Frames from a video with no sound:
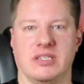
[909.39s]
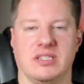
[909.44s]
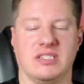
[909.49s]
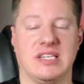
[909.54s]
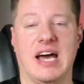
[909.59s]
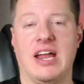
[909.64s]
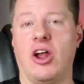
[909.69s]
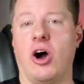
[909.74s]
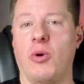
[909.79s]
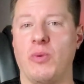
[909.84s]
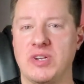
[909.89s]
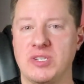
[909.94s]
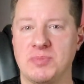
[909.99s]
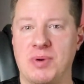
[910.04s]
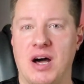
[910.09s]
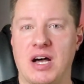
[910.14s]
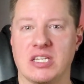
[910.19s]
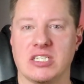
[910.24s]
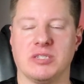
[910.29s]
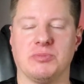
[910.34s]
It's not always
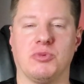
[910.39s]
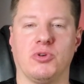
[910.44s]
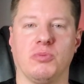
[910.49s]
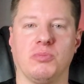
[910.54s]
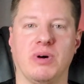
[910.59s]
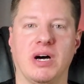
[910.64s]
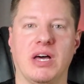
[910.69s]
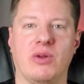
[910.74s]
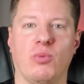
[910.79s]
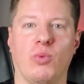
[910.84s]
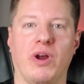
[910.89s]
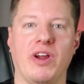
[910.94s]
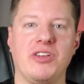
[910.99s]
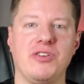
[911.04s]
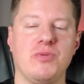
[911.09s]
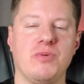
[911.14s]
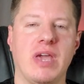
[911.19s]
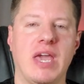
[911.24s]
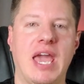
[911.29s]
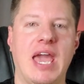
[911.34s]
possible, but where
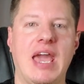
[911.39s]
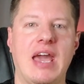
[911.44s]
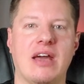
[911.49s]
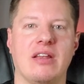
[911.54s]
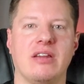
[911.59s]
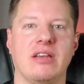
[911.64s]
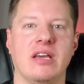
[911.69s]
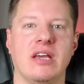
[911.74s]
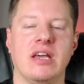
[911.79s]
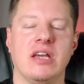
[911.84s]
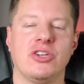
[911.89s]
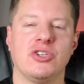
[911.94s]
you can,